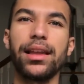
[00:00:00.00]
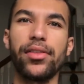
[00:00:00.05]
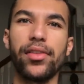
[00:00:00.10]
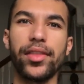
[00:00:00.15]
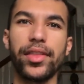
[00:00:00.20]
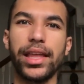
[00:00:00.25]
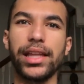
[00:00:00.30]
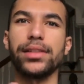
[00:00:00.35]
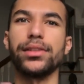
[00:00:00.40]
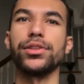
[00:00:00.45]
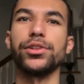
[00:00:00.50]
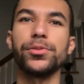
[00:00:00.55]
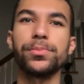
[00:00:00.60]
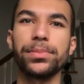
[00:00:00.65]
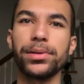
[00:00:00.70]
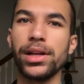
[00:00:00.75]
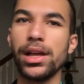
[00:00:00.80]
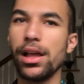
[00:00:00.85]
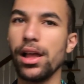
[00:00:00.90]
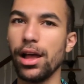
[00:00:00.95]
and then they loop
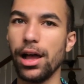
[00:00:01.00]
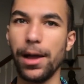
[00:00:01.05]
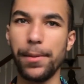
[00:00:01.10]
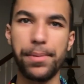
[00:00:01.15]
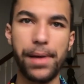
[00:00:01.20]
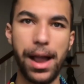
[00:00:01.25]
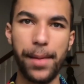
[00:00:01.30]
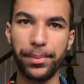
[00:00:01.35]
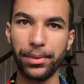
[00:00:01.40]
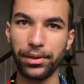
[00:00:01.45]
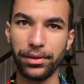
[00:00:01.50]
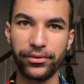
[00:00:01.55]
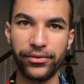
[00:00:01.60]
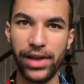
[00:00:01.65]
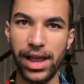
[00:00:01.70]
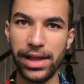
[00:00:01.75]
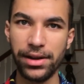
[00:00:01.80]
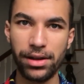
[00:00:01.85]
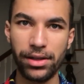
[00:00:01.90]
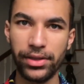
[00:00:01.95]
a popular
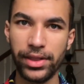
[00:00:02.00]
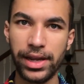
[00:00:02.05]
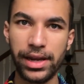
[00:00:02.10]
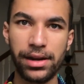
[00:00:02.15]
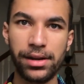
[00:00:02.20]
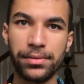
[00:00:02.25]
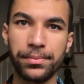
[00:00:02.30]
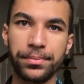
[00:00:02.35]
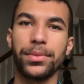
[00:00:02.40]
Vine on there.